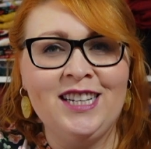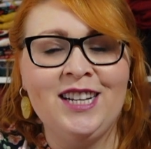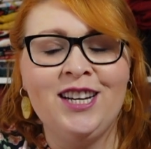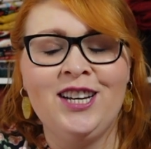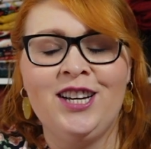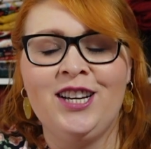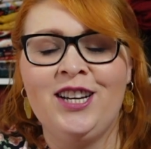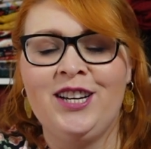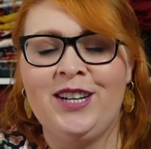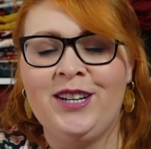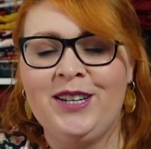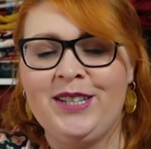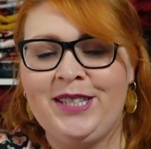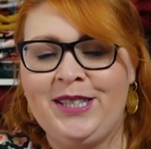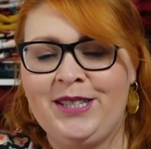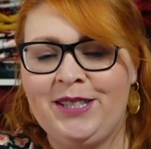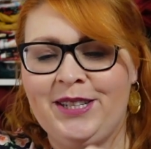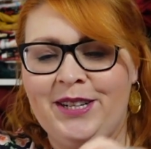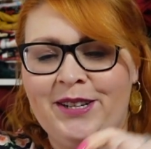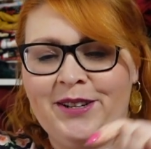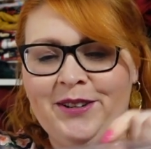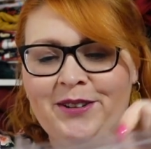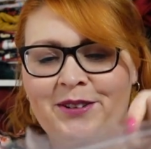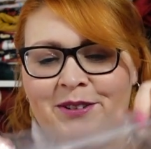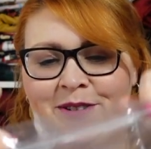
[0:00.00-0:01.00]

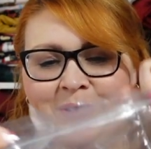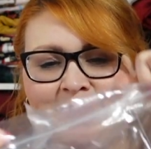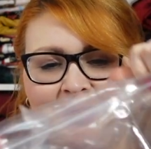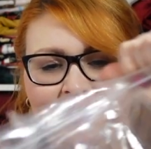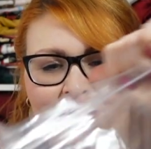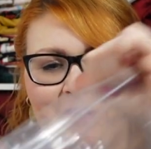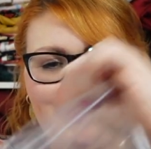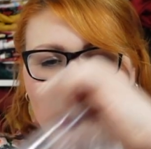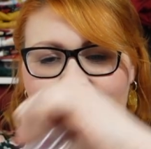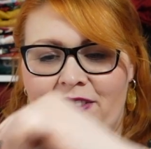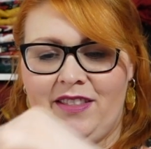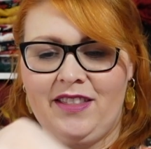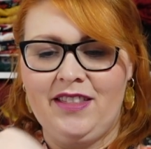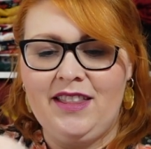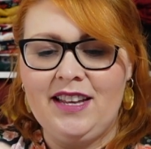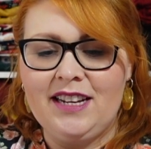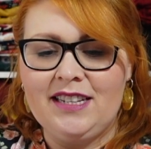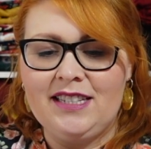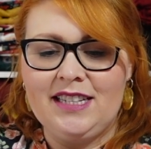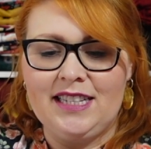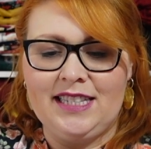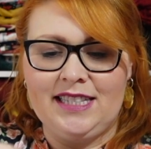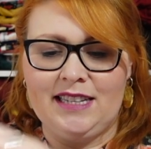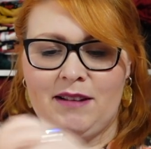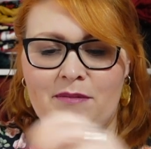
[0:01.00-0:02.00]
So
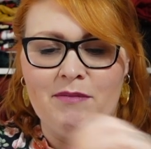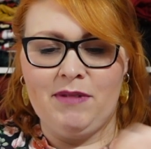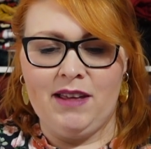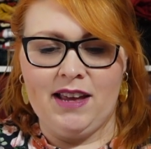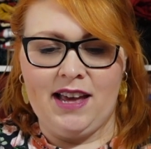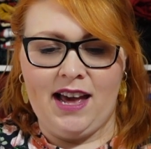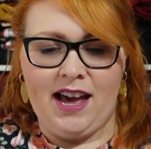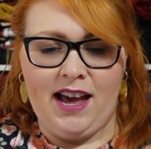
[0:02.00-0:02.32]
this is something